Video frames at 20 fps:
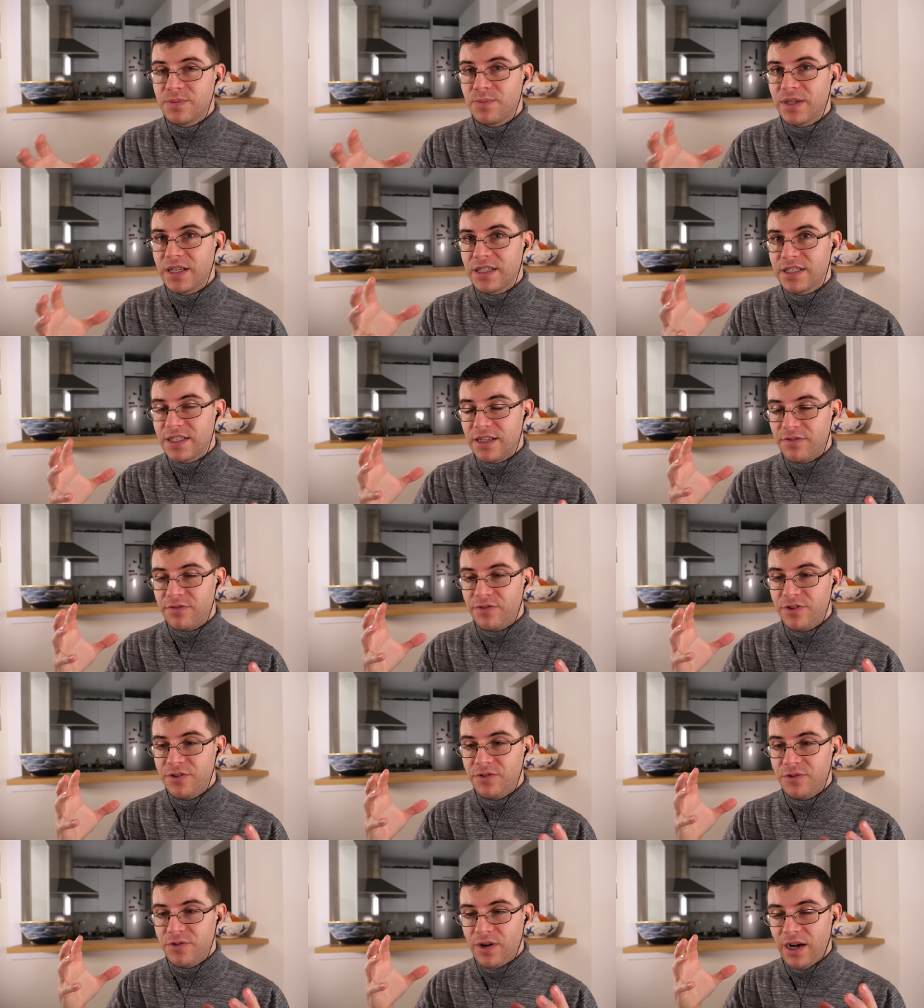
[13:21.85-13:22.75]
because if
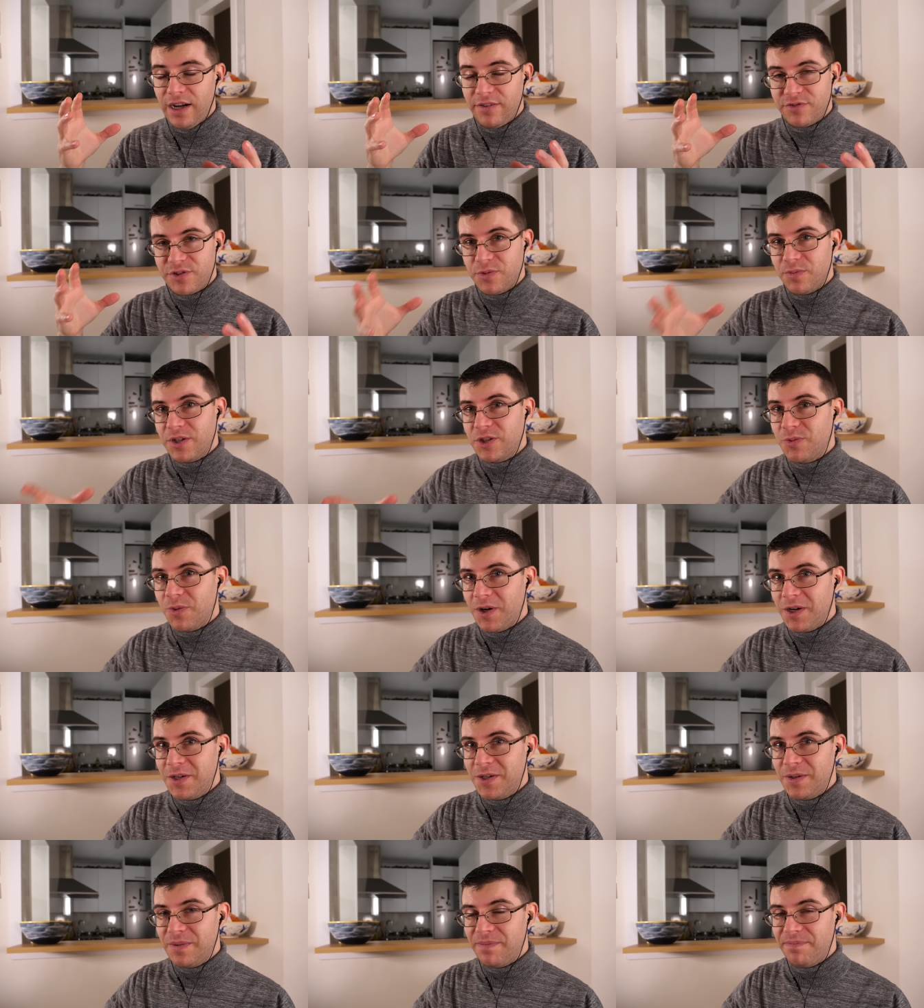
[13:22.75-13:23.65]
you have too much
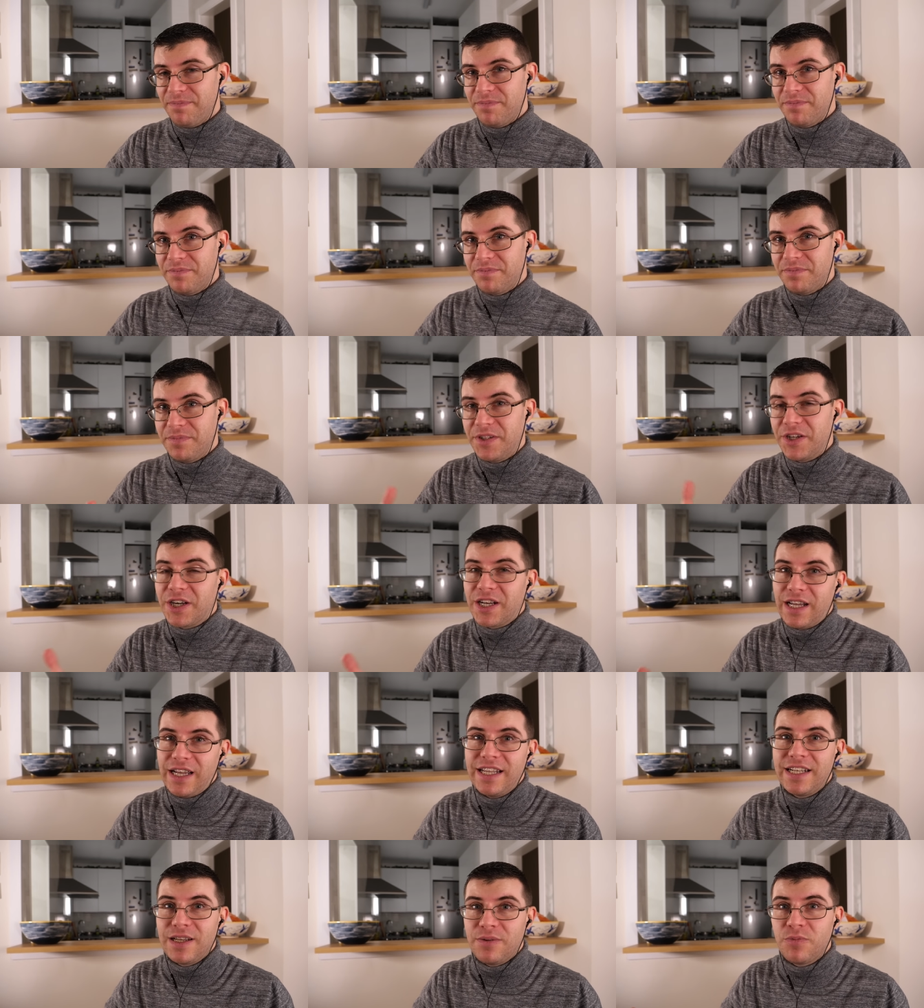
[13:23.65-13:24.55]
water, you're going
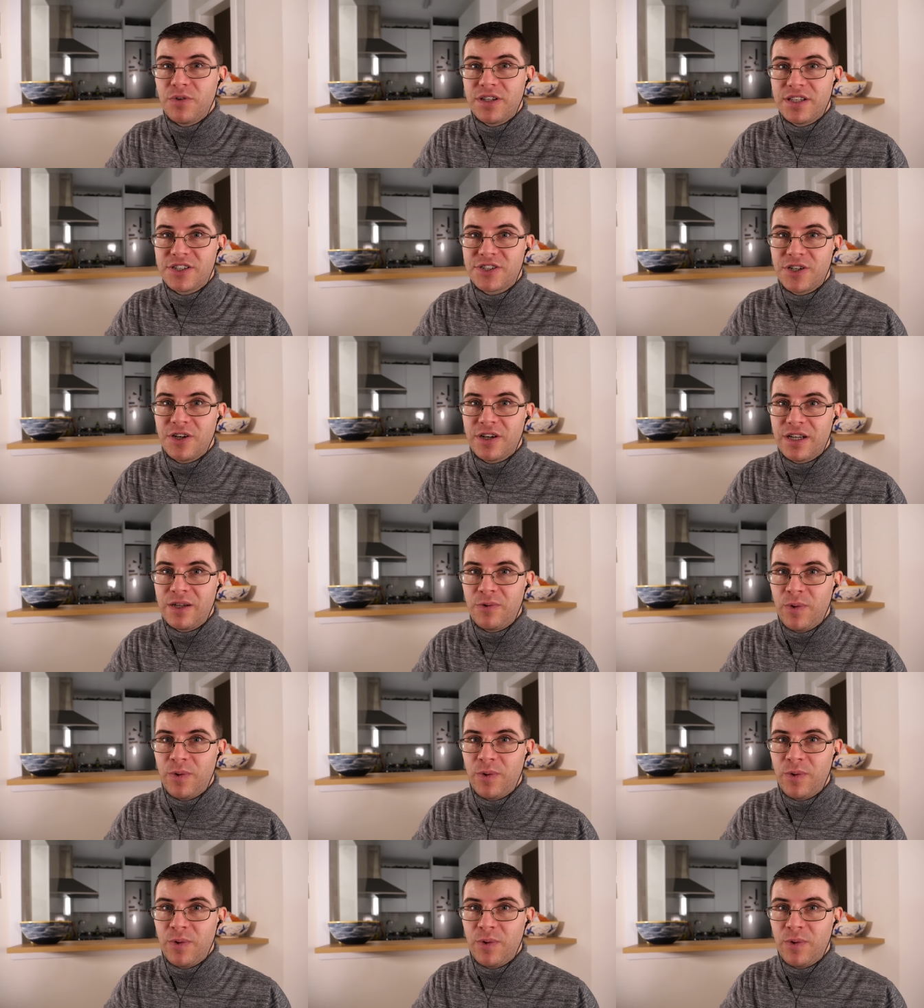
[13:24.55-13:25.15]
to end up with a soggy